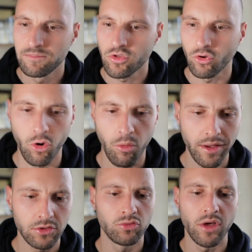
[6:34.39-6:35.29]
So
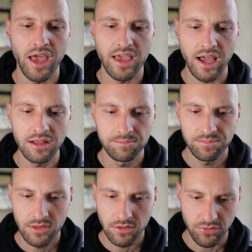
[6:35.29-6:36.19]
back to AI,
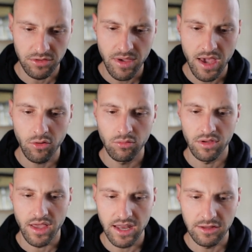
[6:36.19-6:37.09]
female,
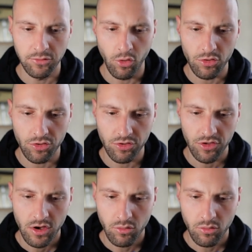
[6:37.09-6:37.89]
any voice.